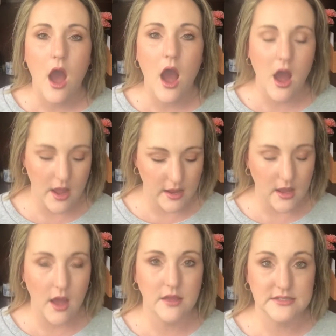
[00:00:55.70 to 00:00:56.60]

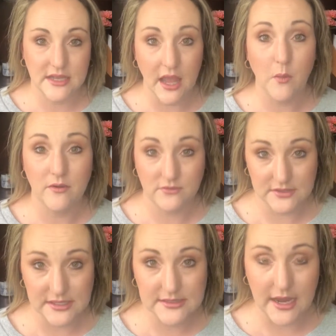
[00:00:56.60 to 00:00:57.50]
I did get one
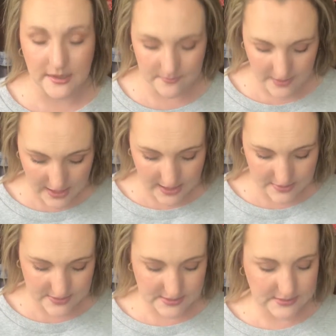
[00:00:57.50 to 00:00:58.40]
full-size item,
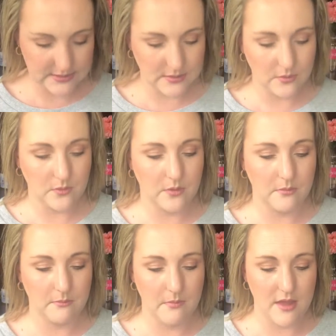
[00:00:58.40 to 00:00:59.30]
and this
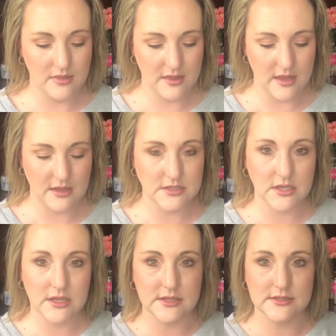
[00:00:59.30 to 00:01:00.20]
month it
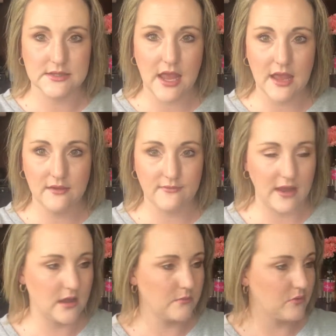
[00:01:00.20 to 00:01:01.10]
is a
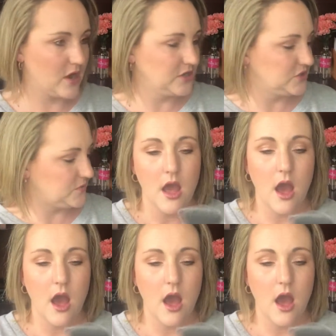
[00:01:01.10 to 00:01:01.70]
fan brush.